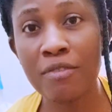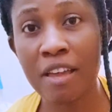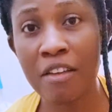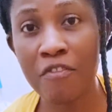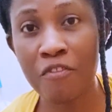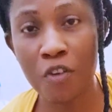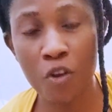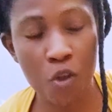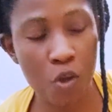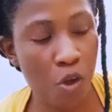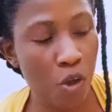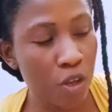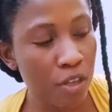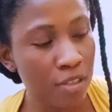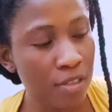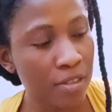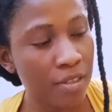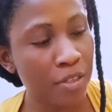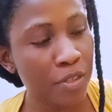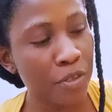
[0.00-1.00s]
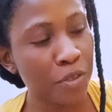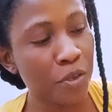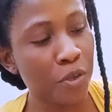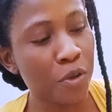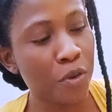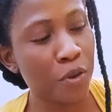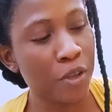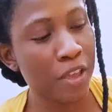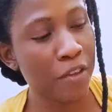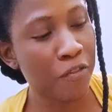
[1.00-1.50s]
I forgot.
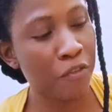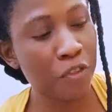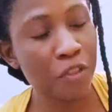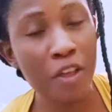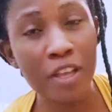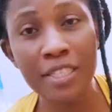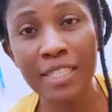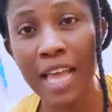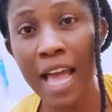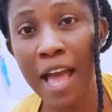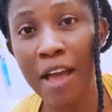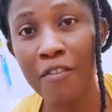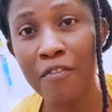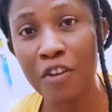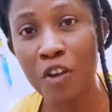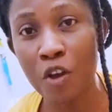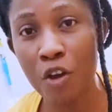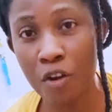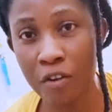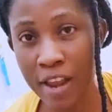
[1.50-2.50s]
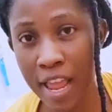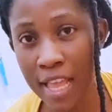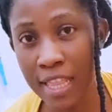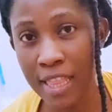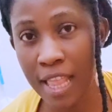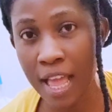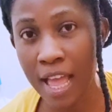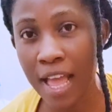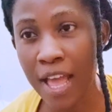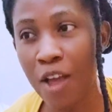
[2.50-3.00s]
So if you don't have
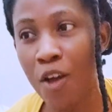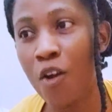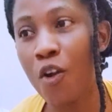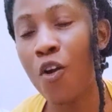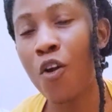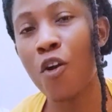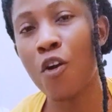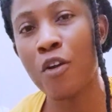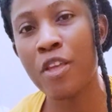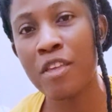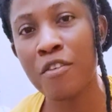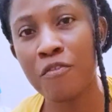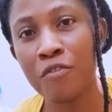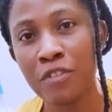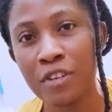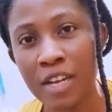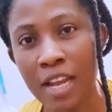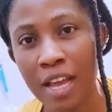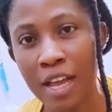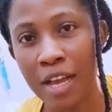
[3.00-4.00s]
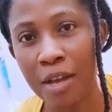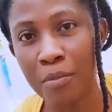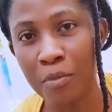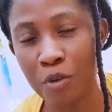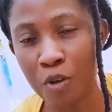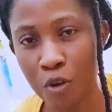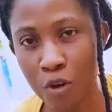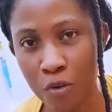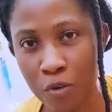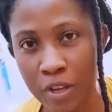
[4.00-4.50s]
coriander or even
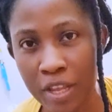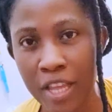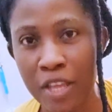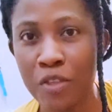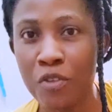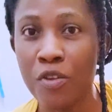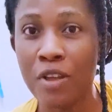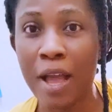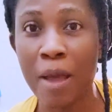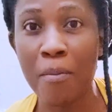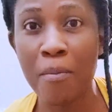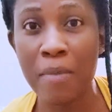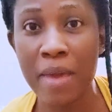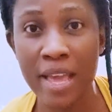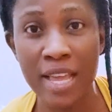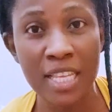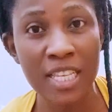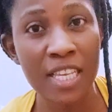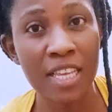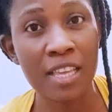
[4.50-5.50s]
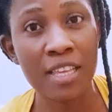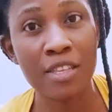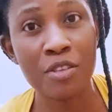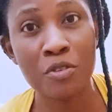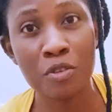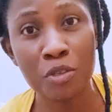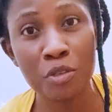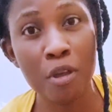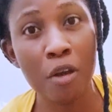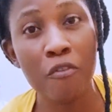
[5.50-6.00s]
curry, you can make
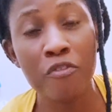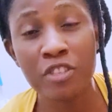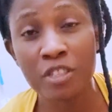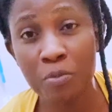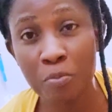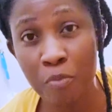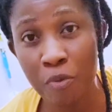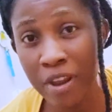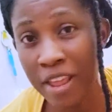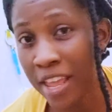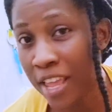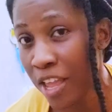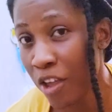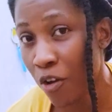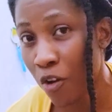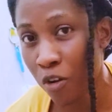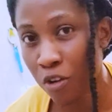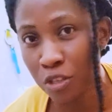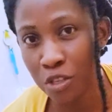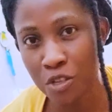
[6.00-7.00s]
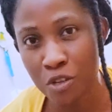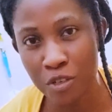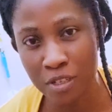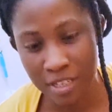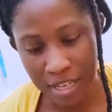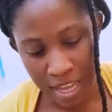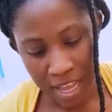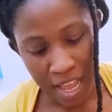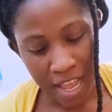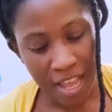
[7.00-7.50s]
use of spring
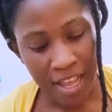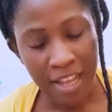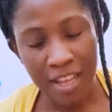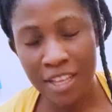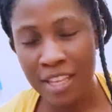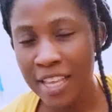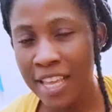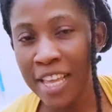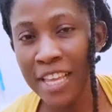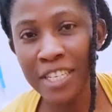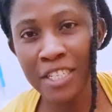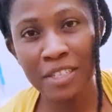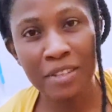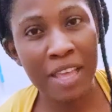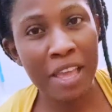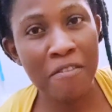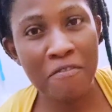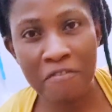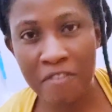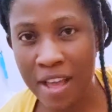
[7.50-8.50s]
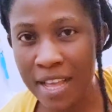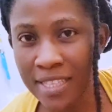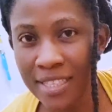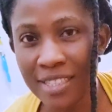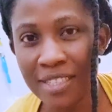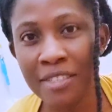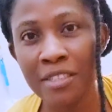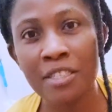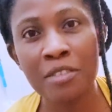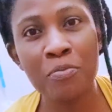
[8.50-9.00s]
onion. In
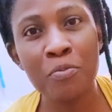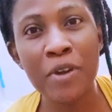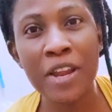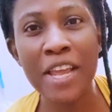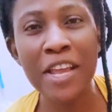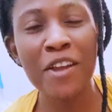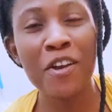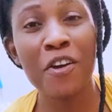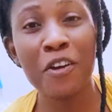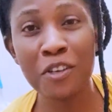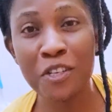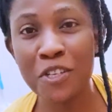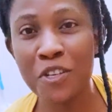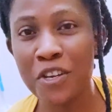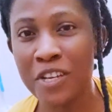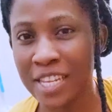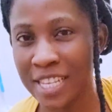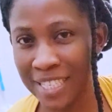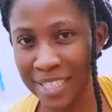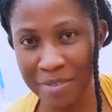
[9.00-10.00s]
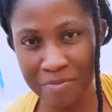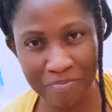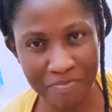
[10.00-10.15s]
fact, spring onion is the